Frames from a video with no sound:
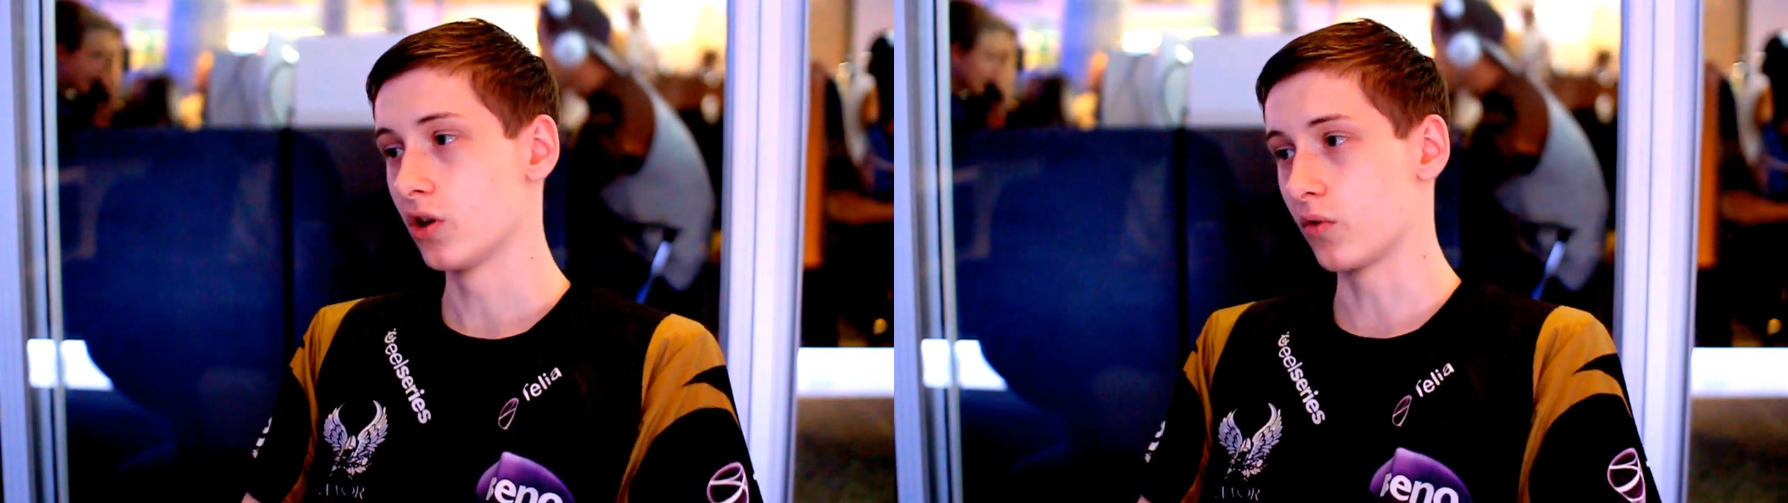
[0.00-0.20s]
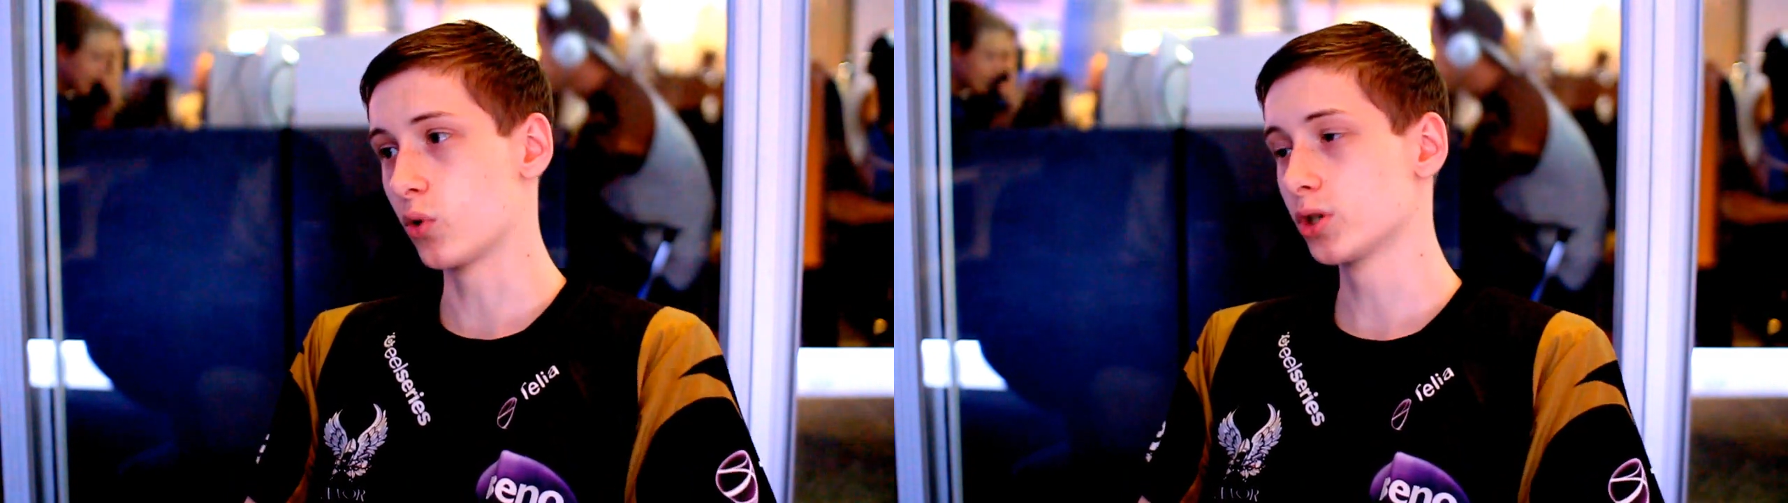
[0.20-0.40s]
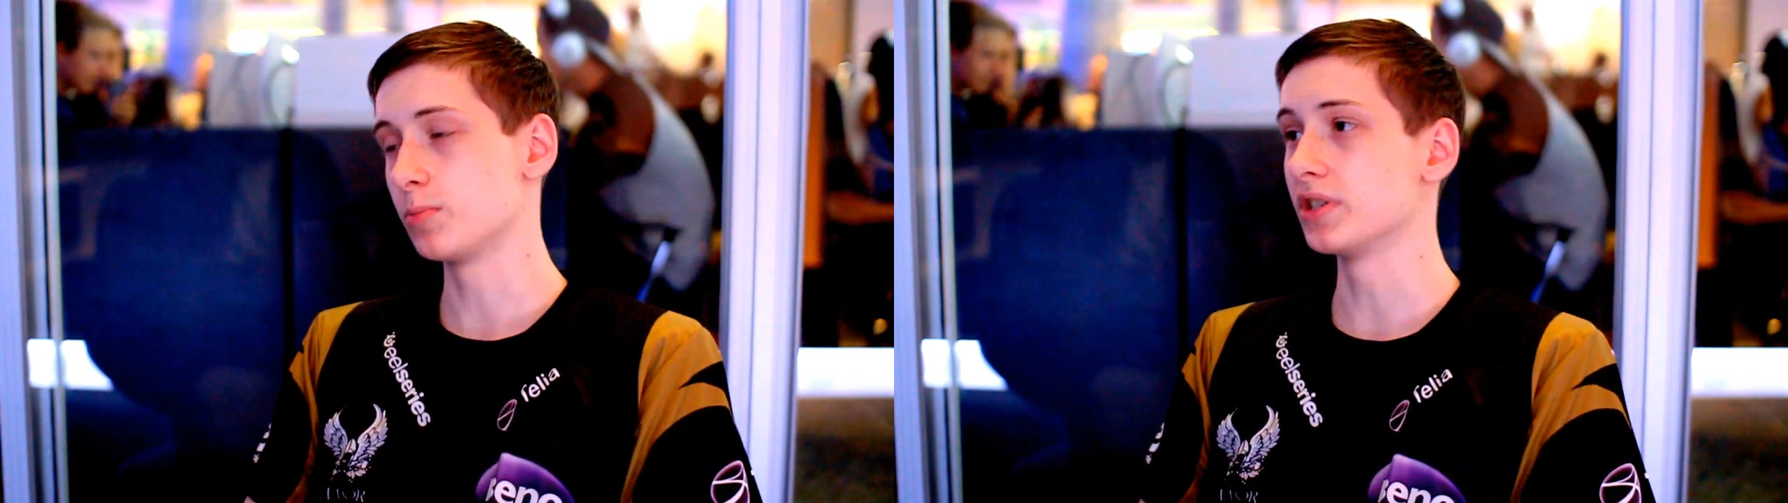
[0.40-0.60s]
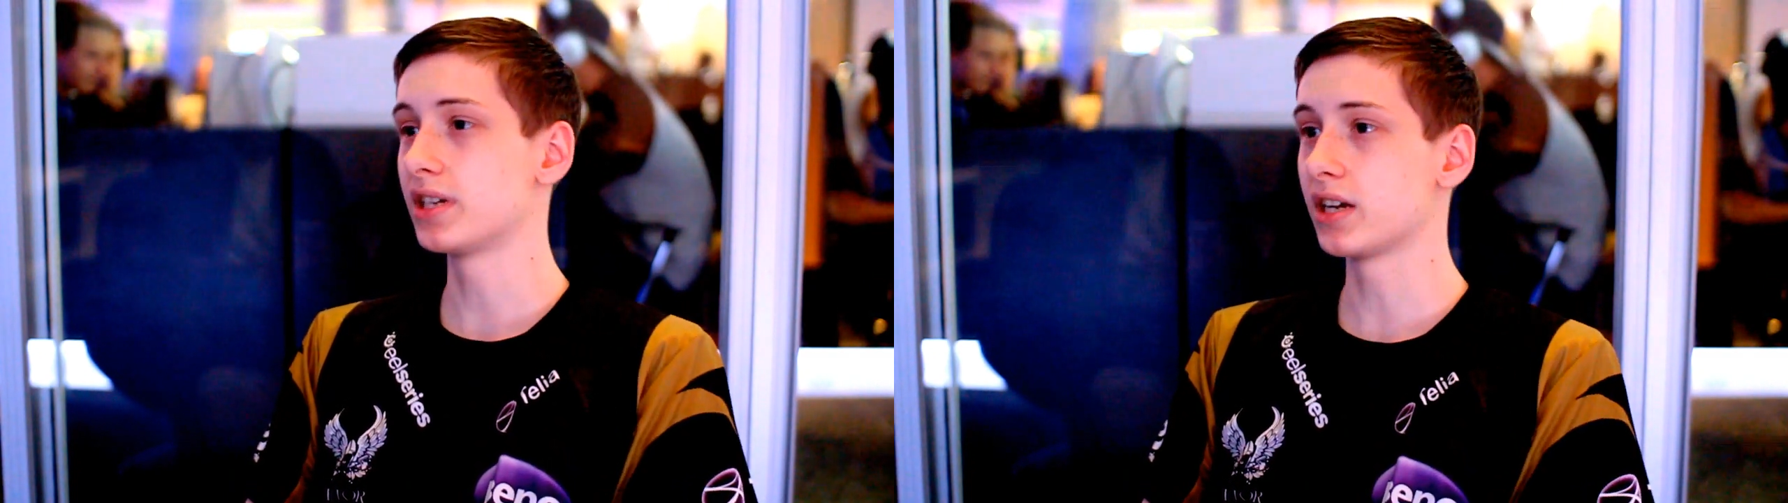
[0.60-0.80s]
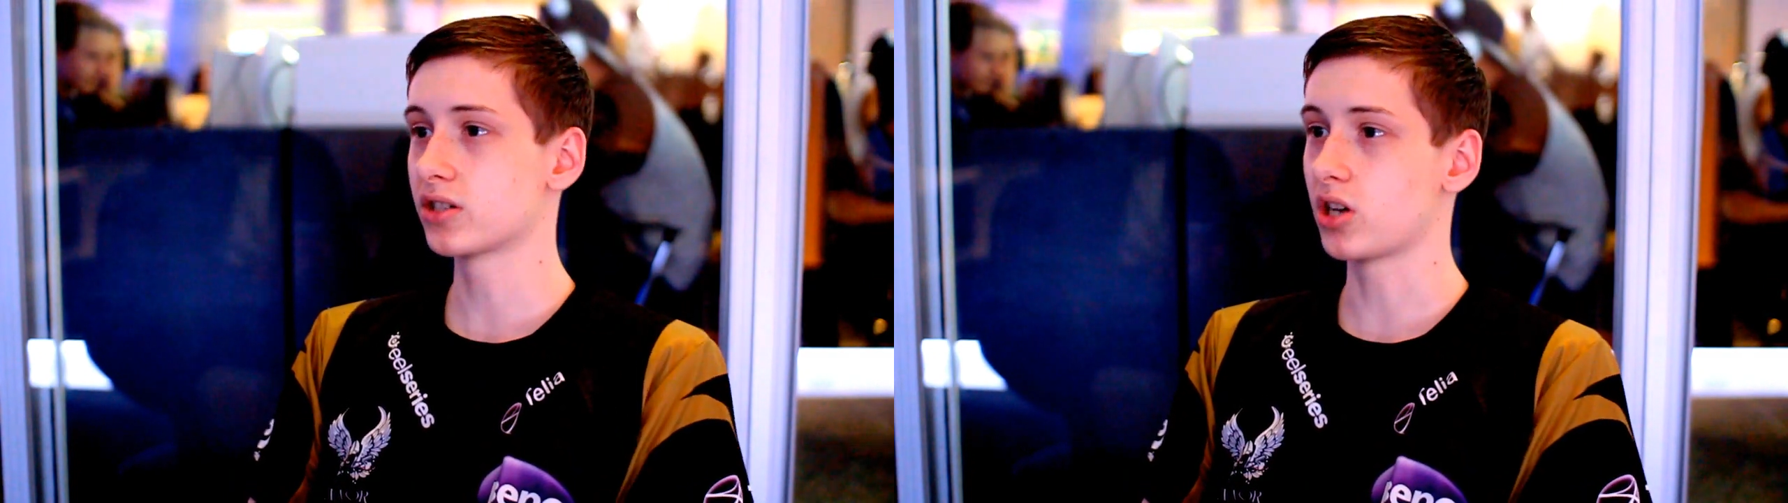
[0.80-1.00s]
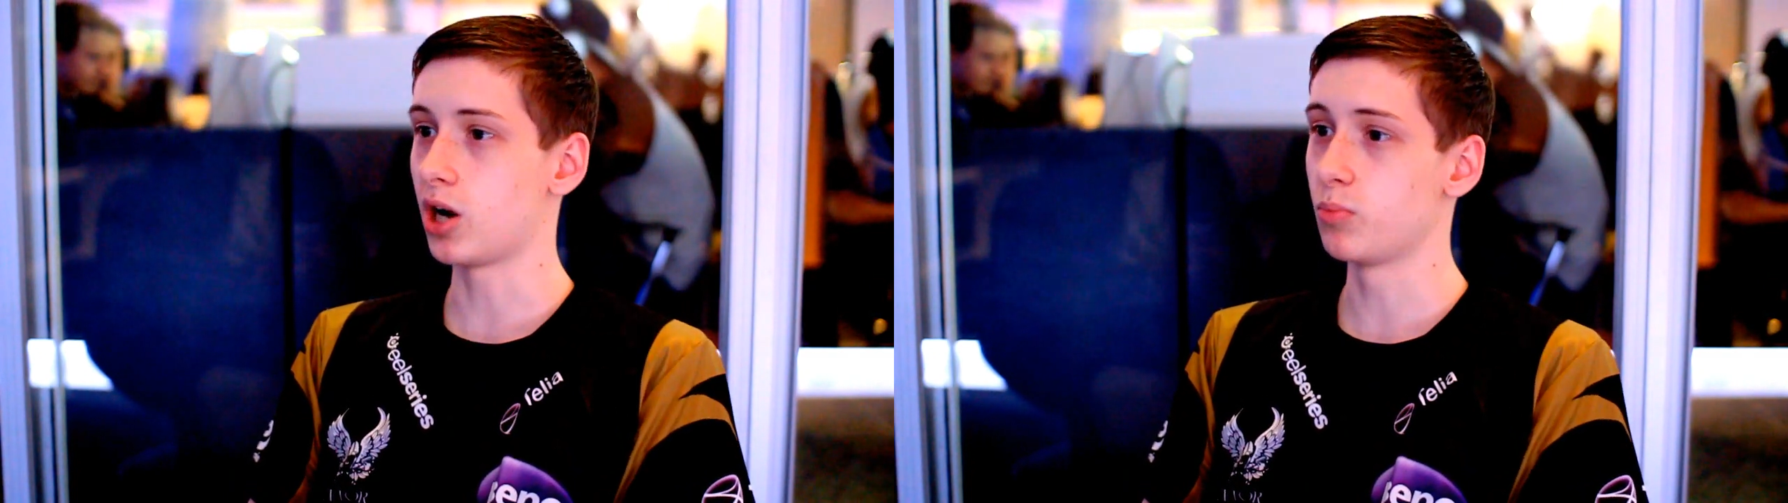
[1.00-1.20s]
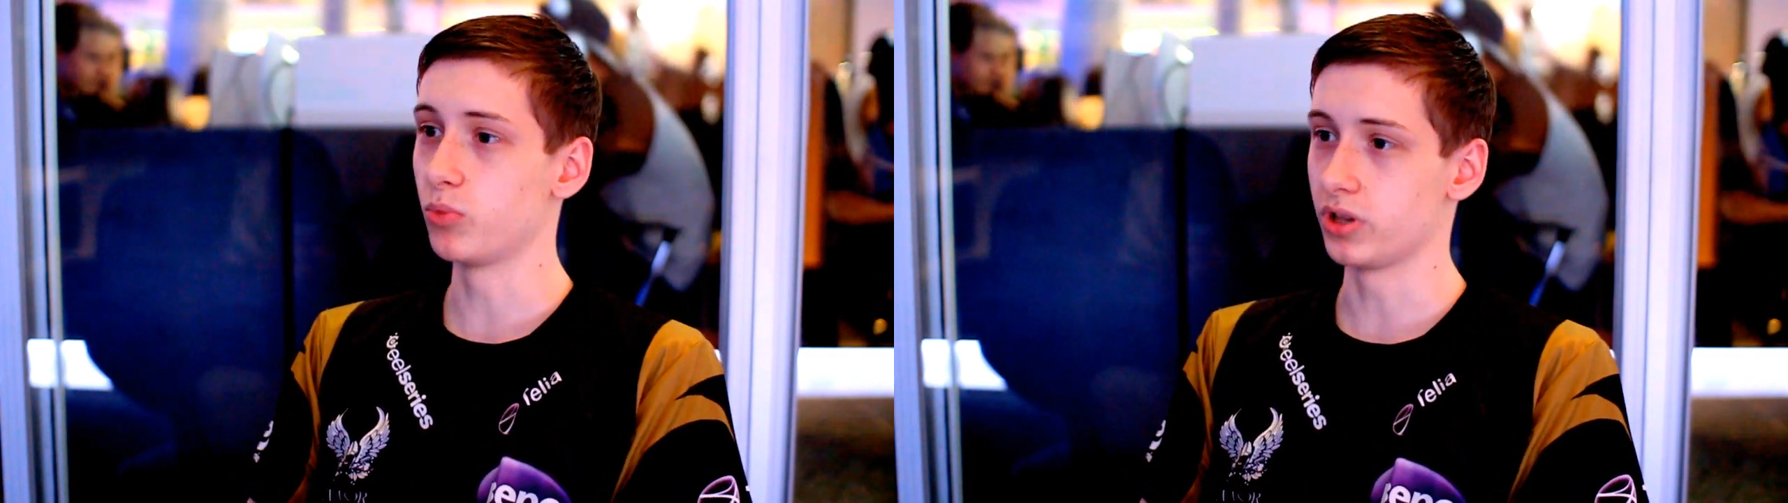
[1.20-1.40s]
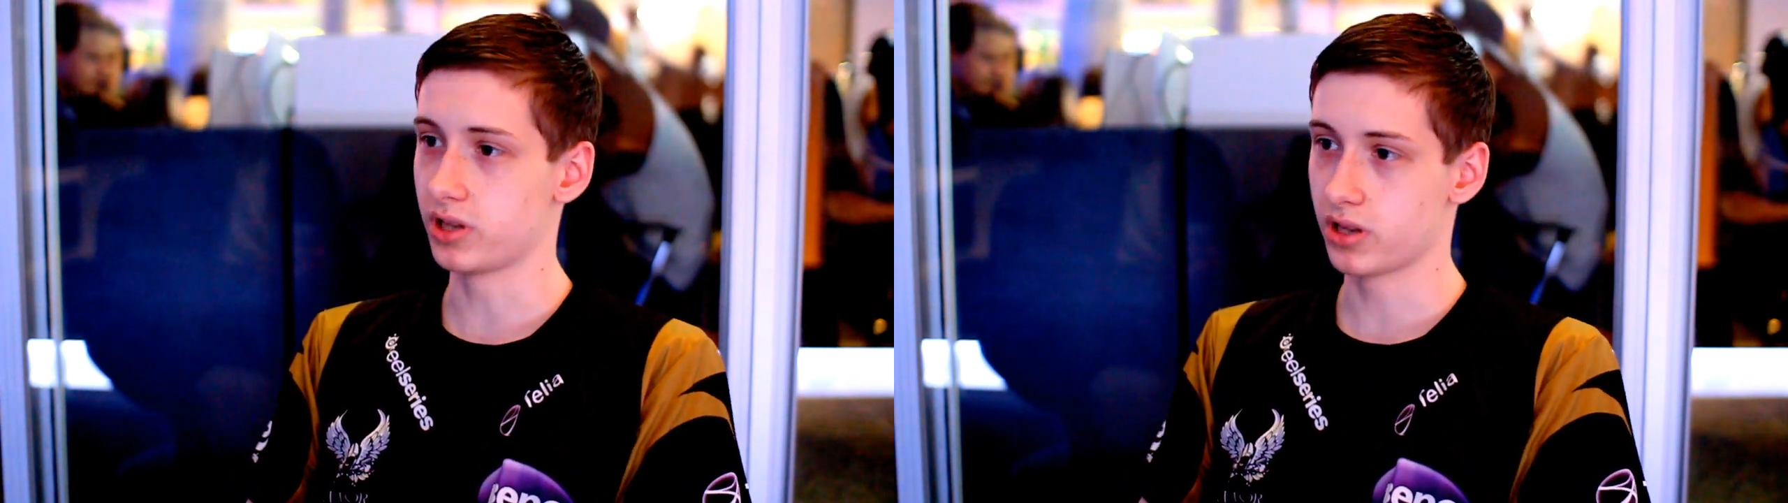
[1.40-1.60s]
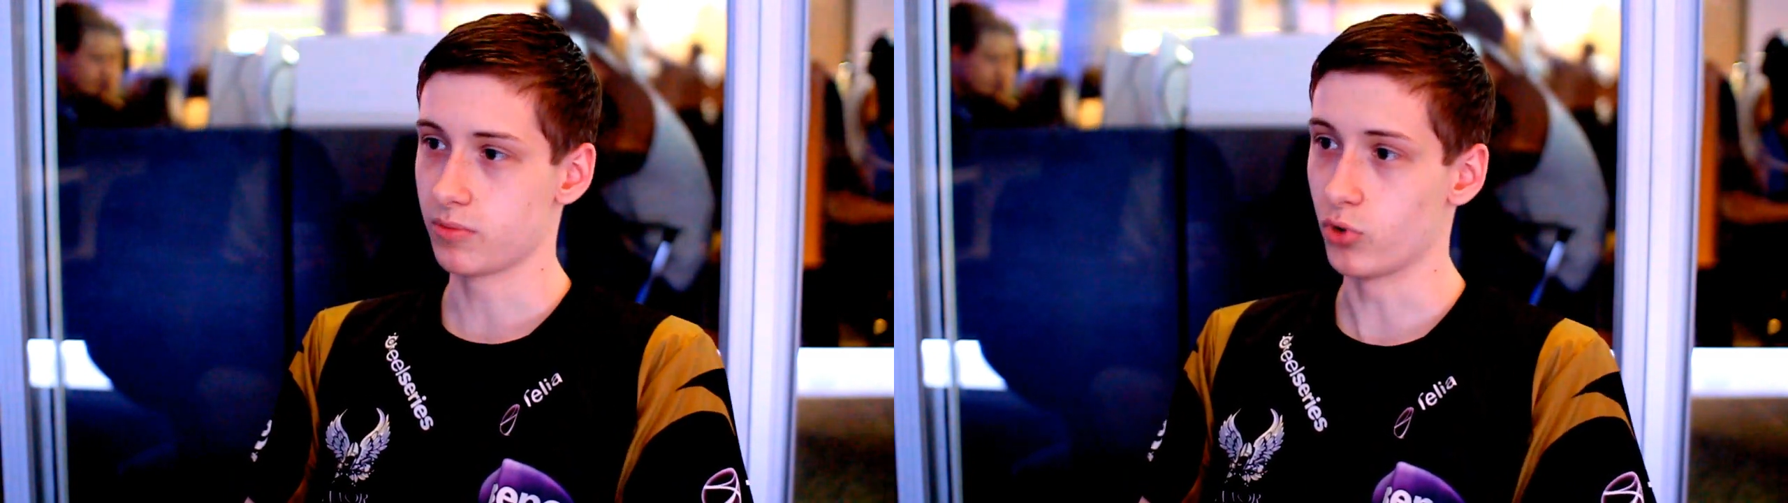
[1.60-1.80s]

of course mistakes come with